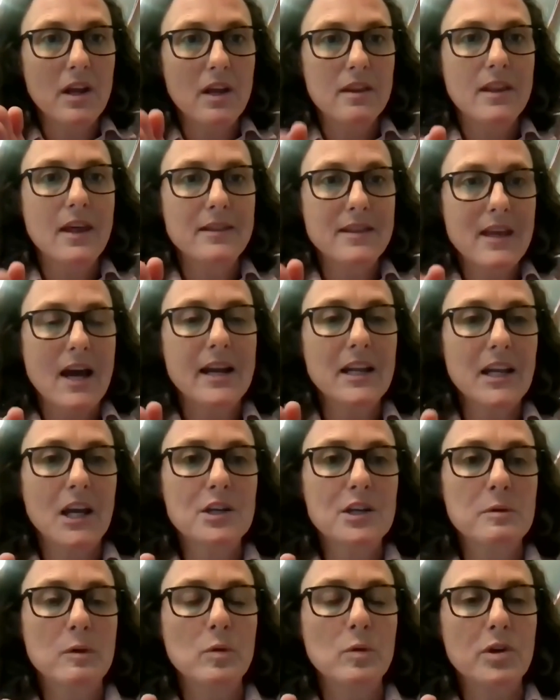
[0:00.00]

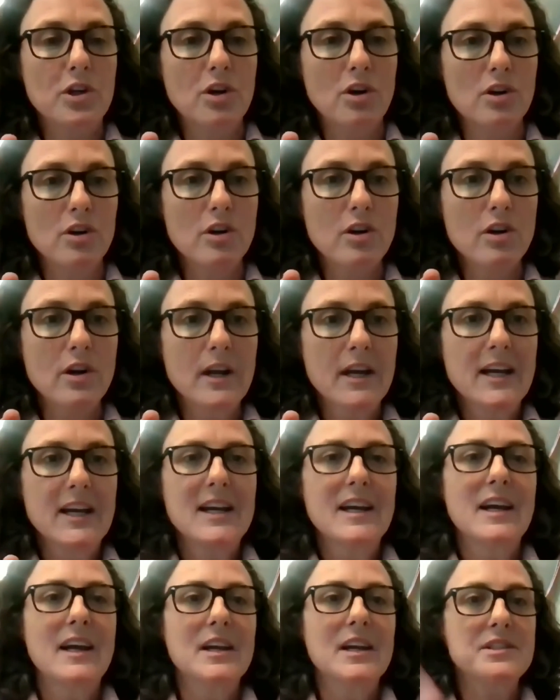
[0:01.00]
engagement would occur
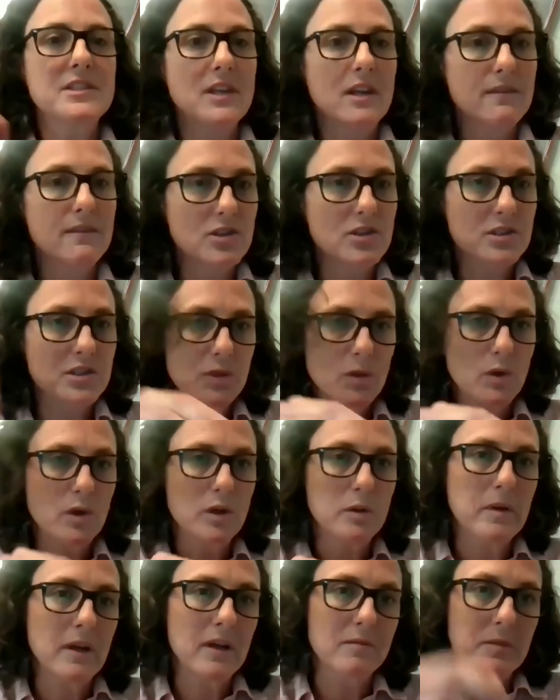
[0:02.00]
instead of just
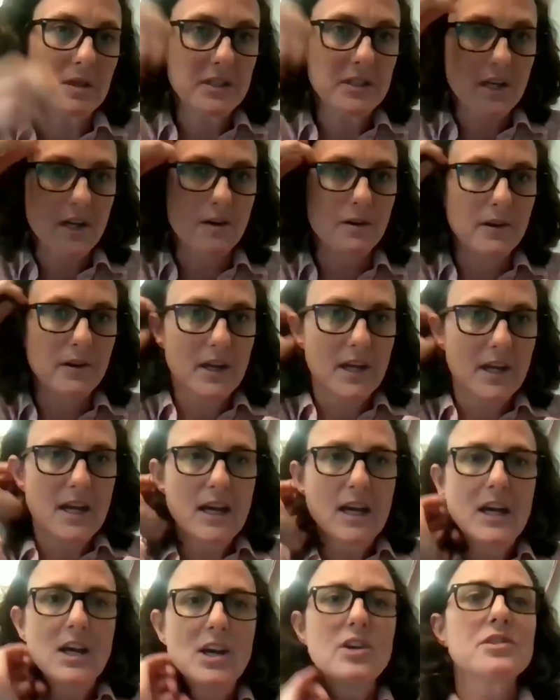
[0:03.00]
throwing pavement down.
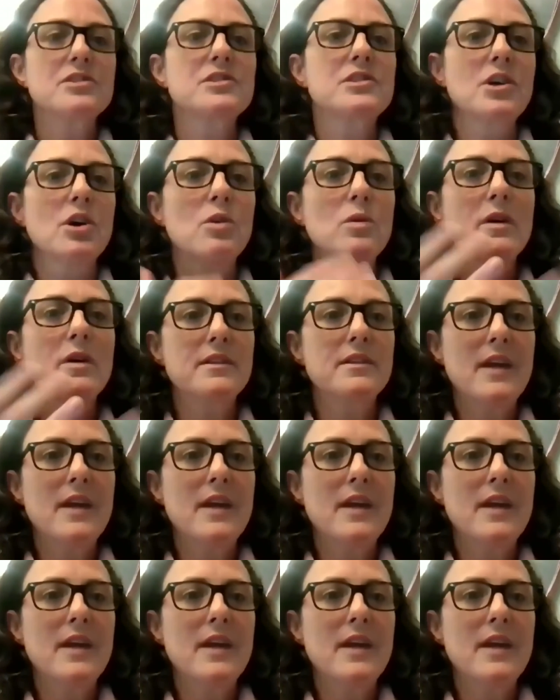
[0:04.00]
So